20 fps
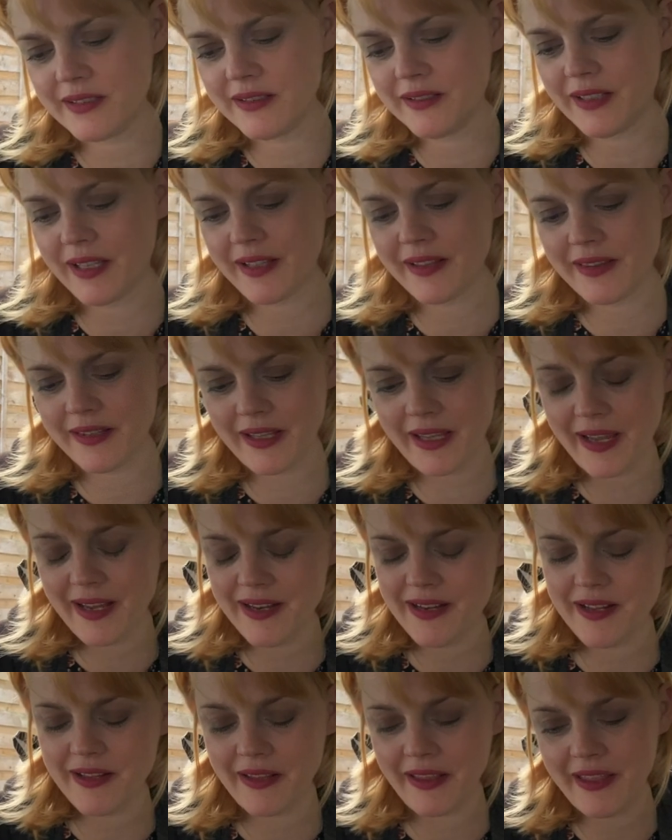I
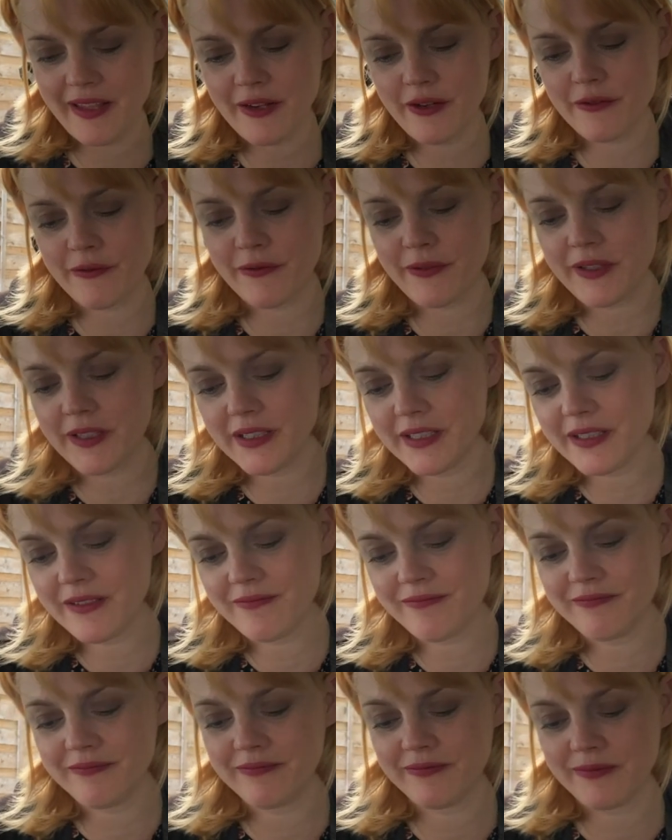kind of get a
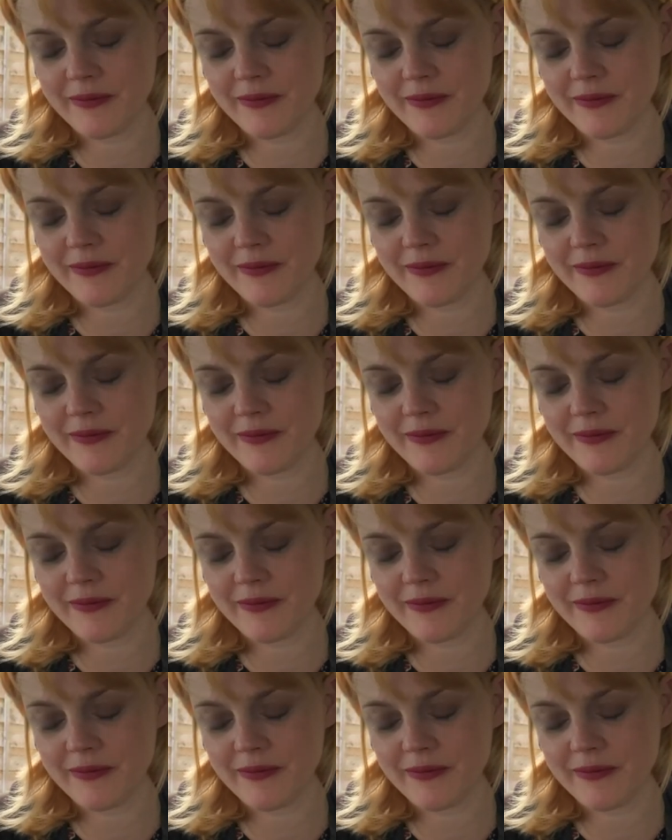feeling